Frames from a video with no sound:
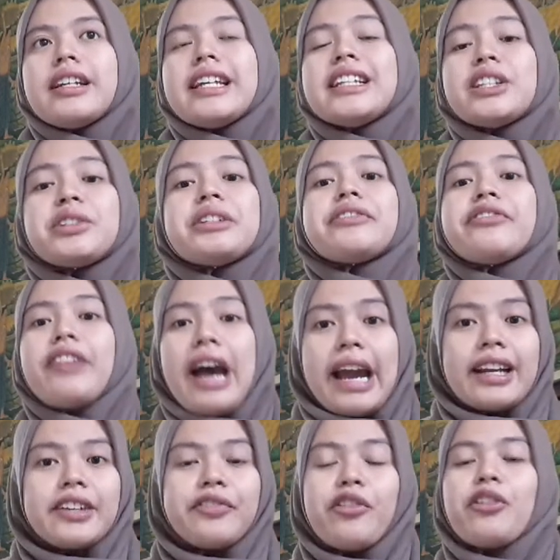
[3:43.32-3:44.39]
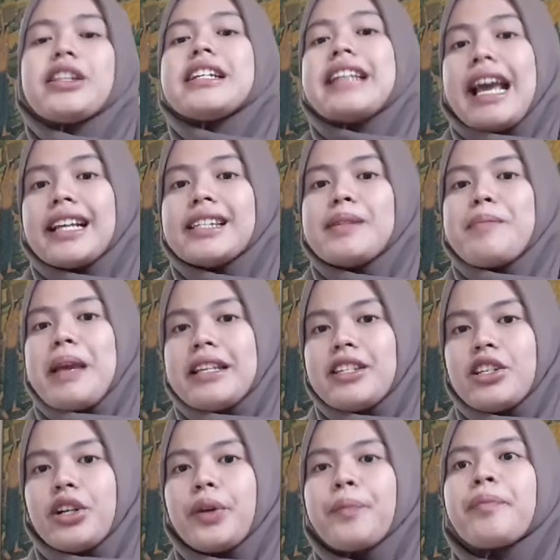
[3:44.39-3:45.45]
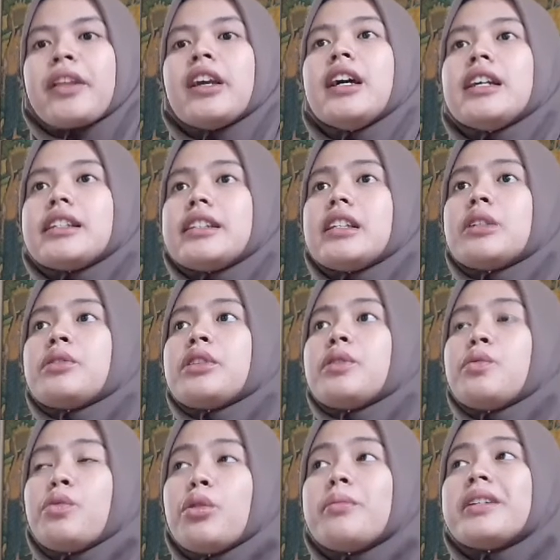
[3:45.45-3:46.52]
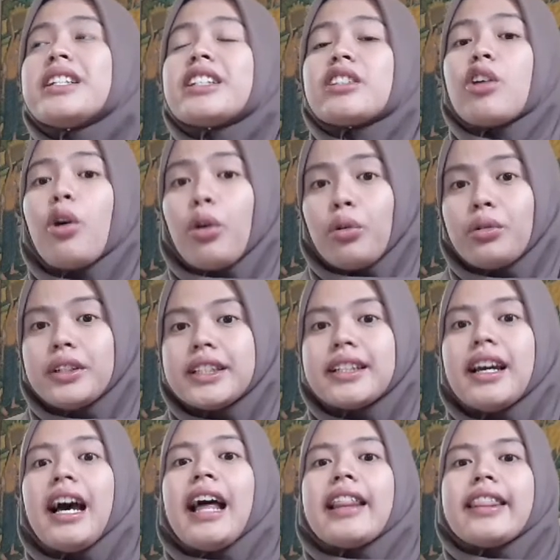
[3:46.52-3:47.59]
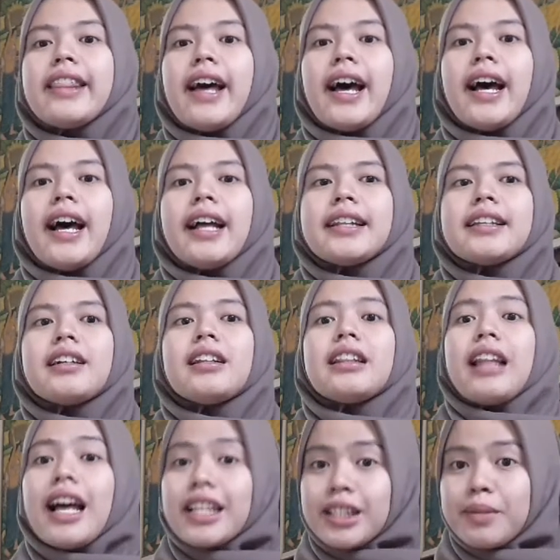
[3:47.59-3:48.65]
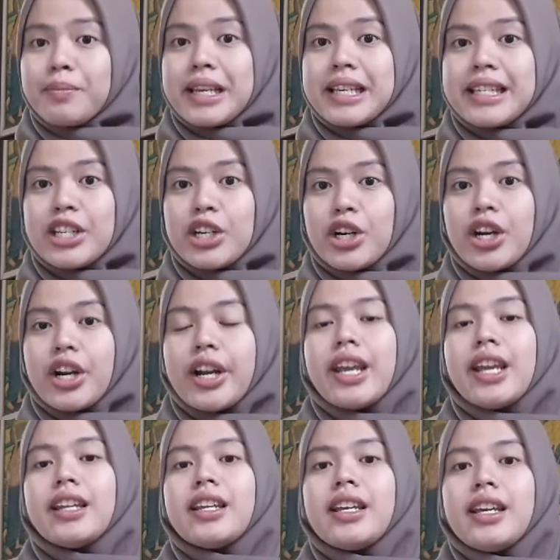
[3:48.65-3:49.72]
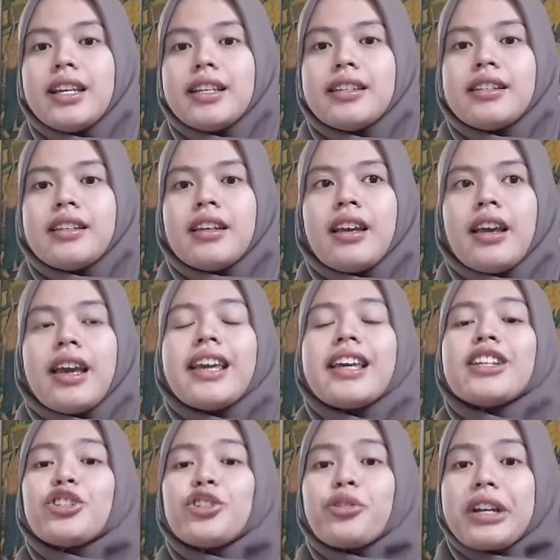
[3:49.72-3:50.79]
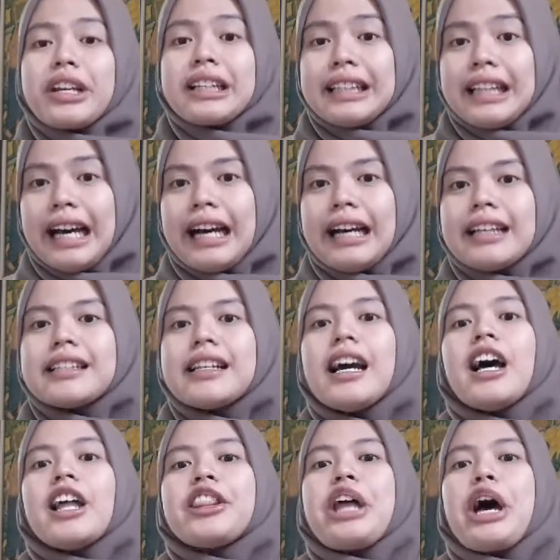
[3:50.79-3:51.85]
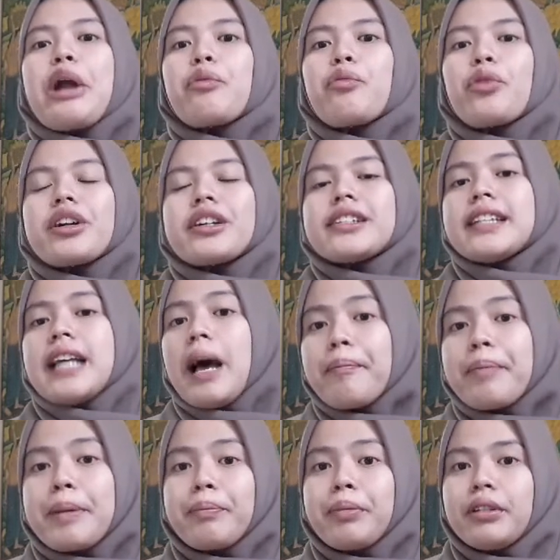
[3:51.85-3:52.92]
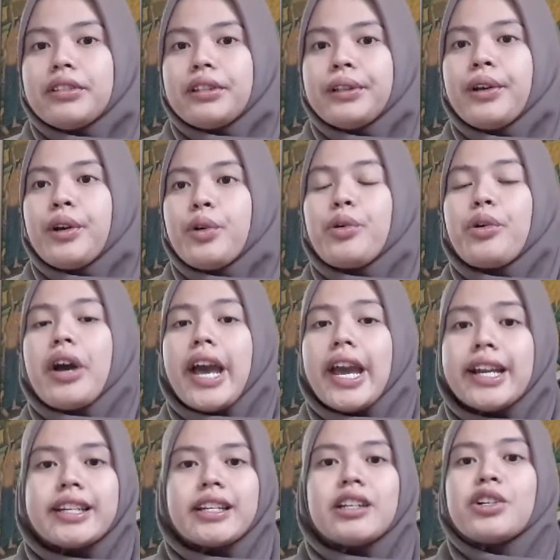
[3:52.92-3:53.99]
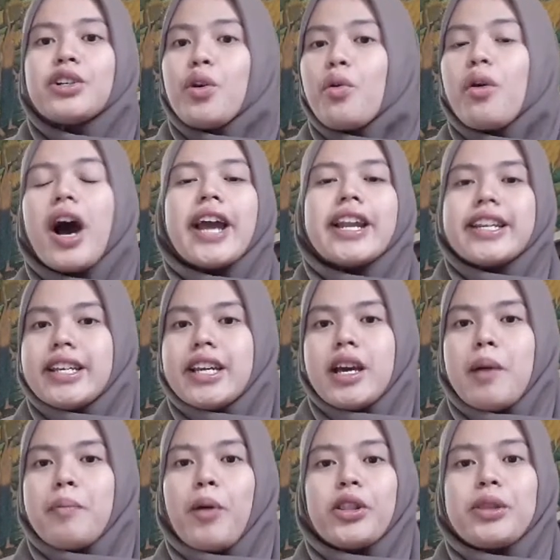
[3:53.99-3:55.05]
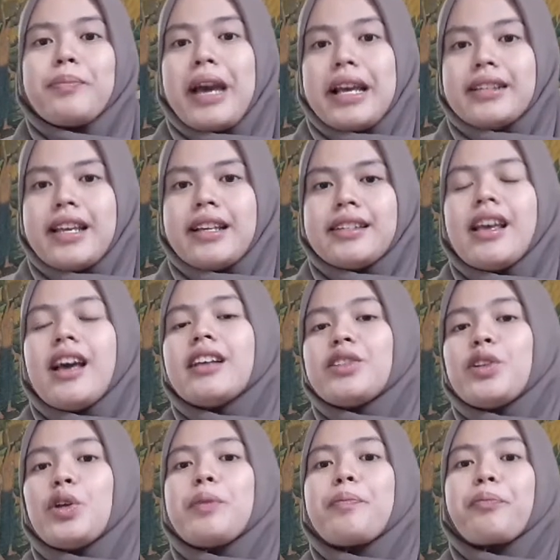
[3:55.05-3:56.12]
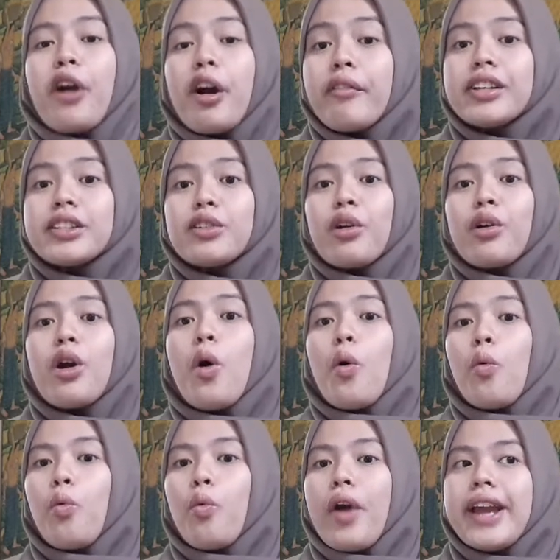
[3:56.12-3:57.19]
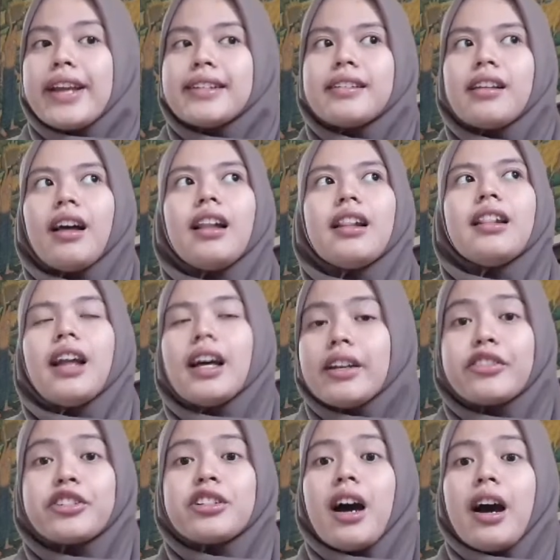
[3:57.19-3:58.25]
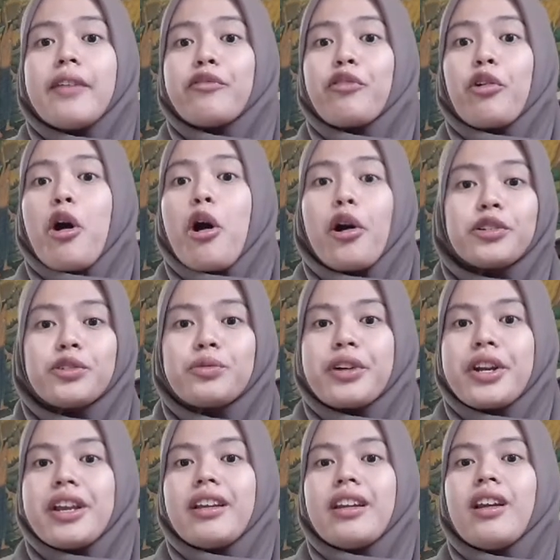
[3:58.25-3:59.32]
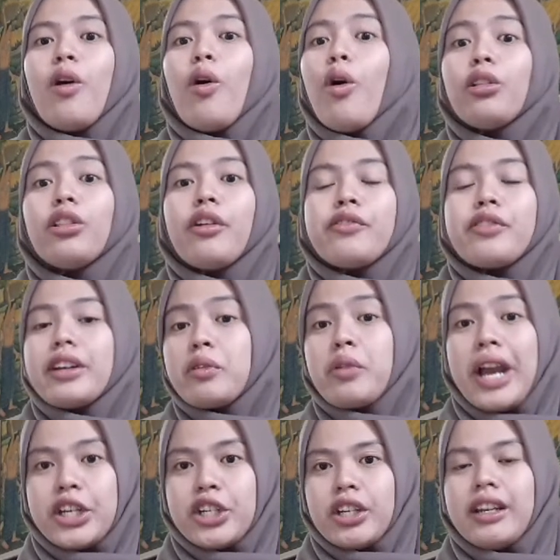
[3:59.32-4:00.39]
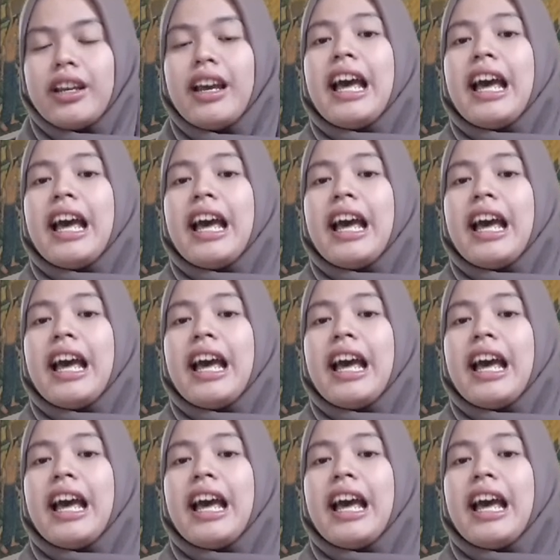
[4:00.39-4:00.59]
into effect for the next semester. So the woman told that last semester in his history class there were some people who had no idea about the basics. So the professor wasted a lot of time for answering all of the questions